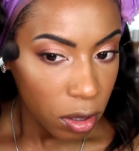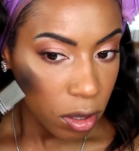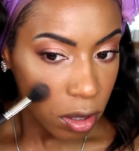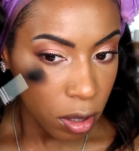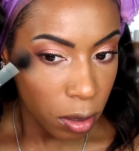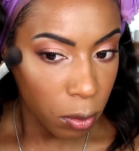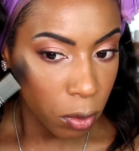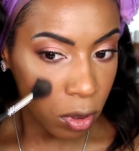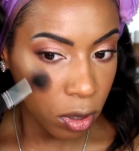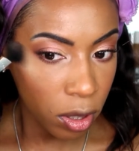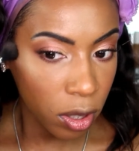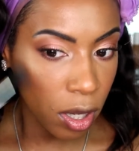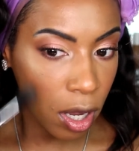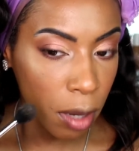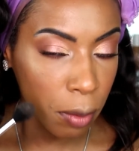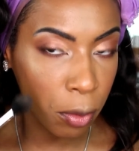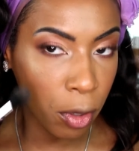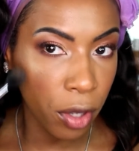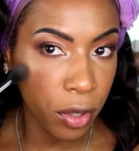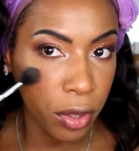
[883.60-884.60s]
And I
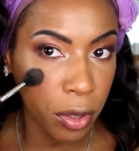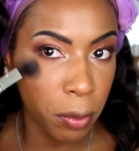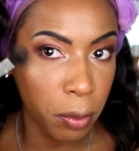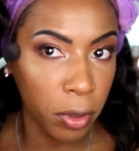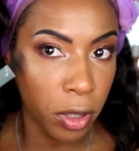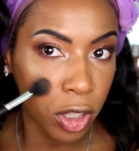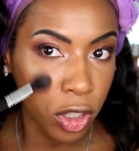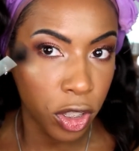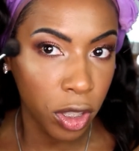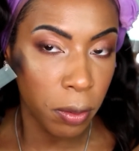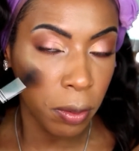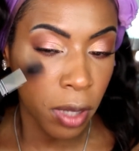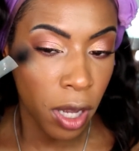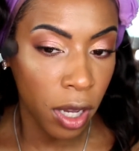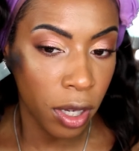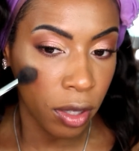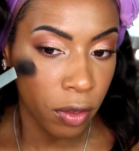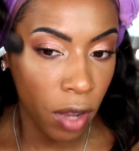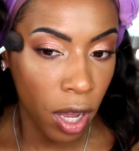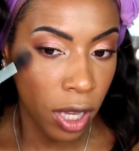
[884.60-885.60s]
brought the blush up
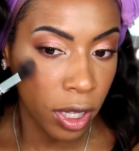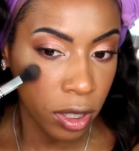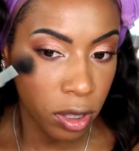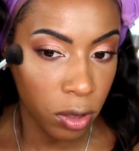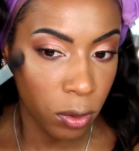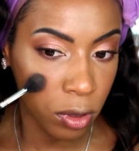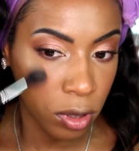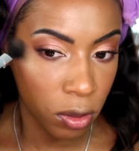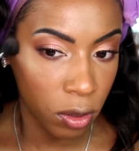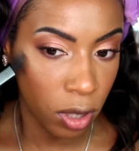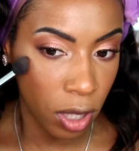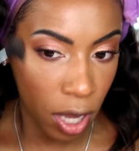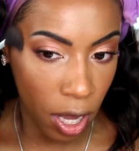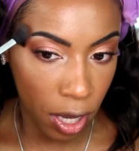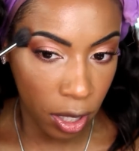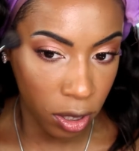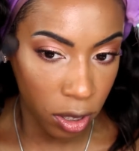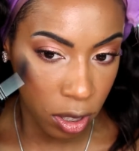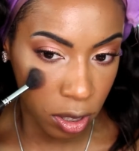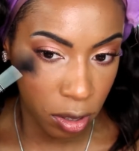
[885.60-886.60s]
kind of high, so it's going to
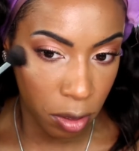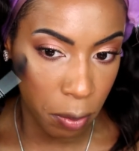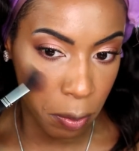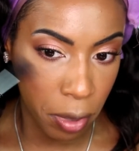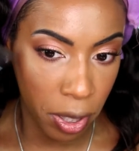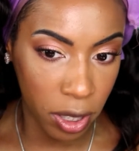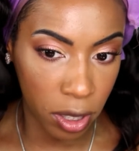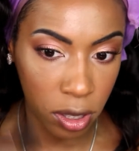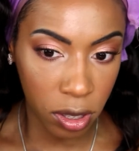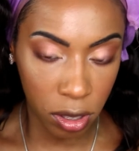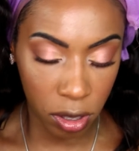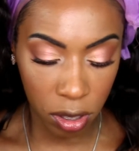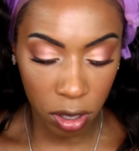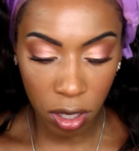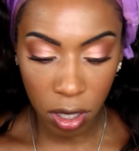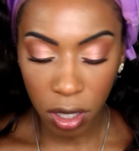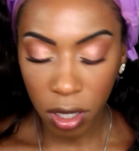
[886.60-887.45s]
act as a base,